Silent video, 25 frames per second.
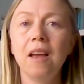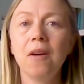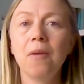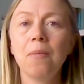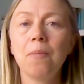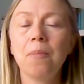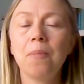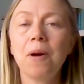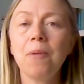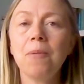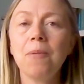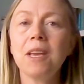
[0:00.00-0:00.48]

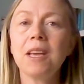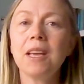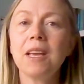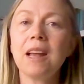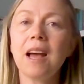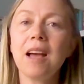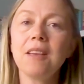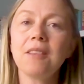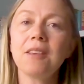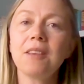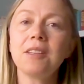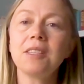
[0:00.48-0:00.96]
But we can
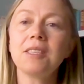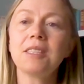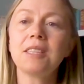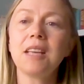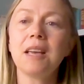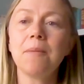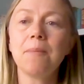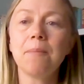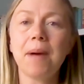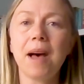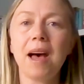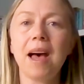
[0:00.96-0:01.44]
either
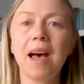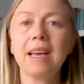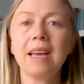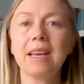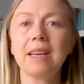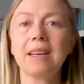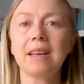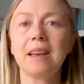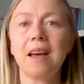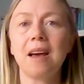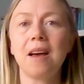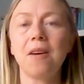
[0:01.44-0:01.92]
sit
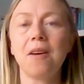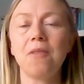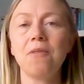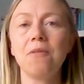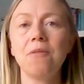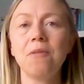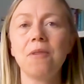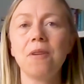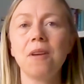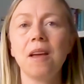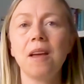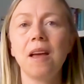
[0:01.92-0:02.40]
back
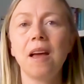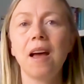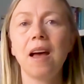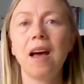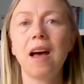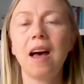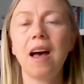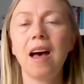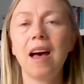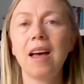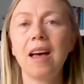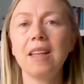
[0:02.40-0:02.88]
now
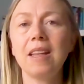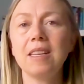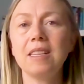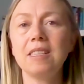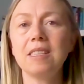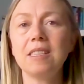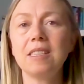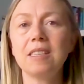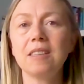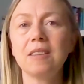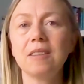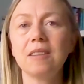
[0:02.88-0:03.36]

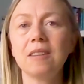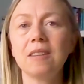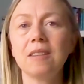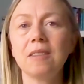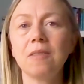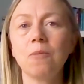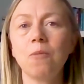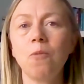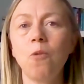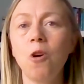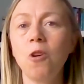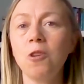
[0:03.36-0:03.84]
and
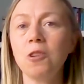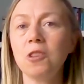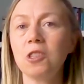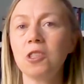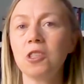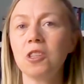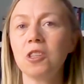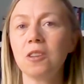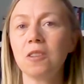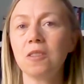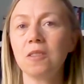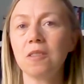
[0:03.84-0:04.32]

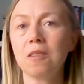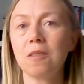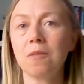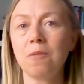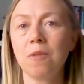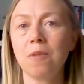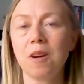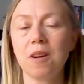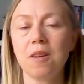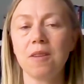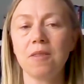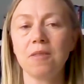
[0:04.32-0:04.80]
watch the
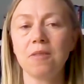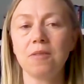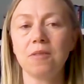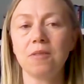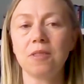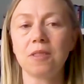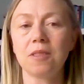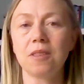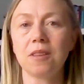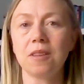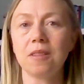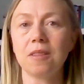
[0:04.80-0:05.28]

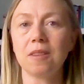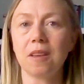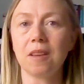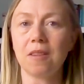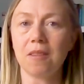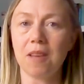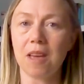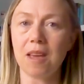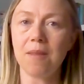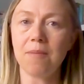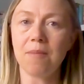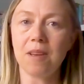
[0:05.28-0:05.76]
world, the
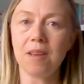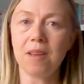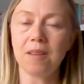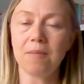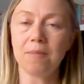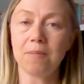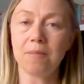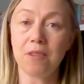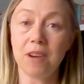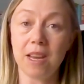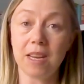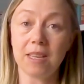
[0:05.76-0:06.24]
climate
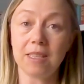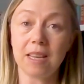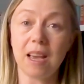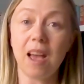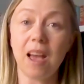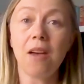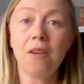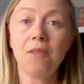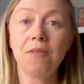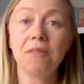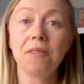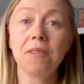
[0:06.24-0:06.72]
break
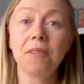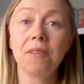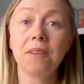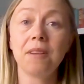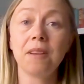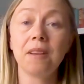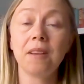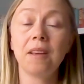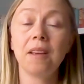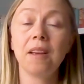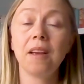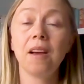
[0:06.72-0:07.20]
down,
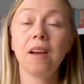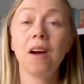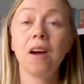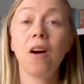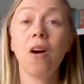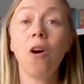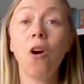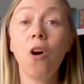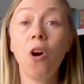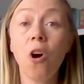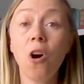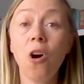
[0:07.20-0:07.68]

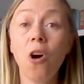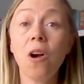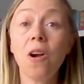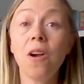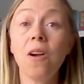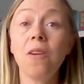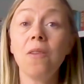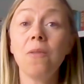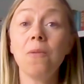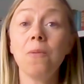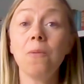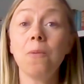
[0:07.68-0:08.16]

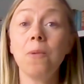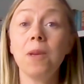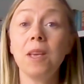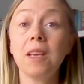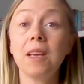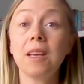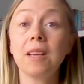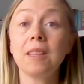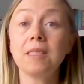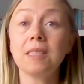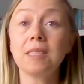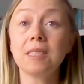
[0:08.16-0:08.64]
or we
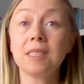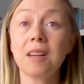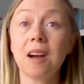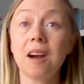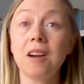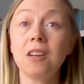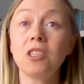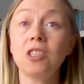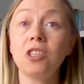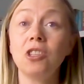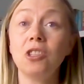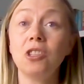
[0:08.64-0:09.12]
can
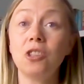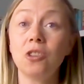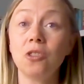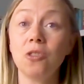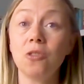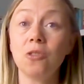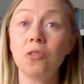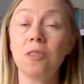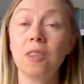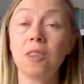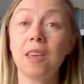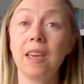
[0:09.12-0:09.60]
start to
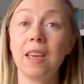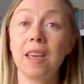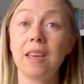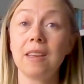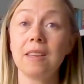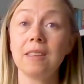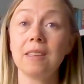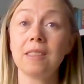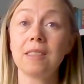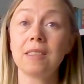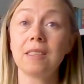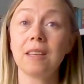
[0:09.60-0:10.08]
do
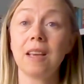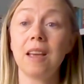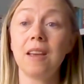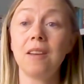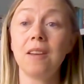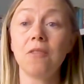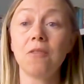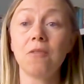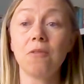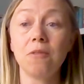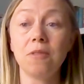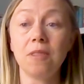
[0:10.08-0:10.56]
things
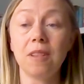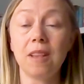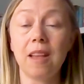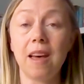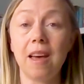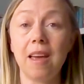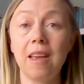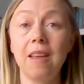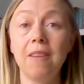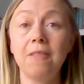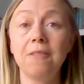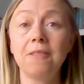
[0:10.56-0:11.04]
in our own
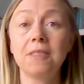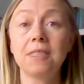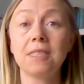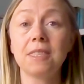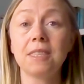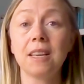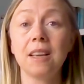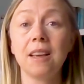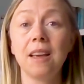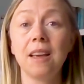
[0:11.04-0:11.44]
lives,